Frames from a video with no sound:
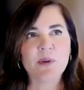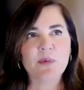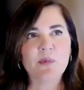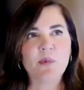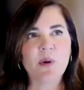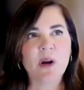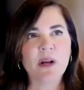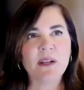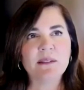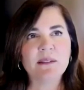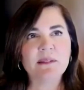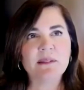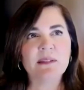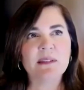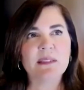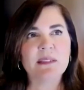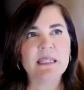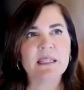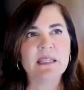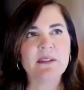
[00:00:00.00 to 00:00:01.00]
would want to
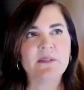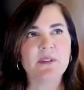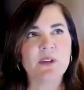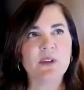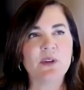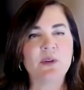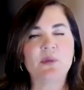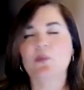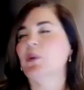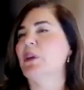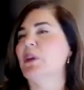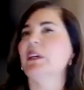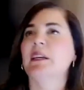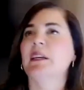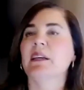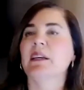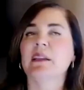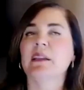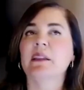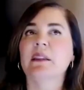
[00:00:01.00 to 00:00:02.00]
leave you
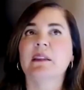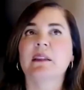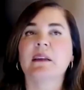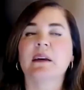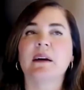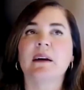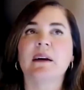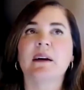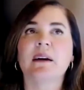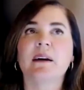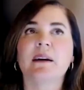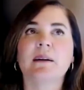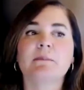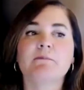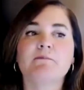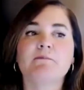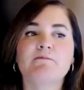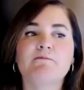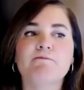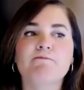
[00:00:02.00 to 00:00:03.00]
with
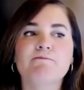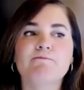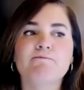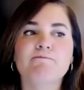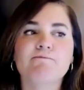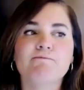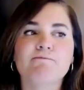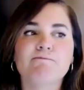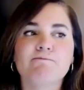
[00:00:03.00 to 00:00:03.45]
I'm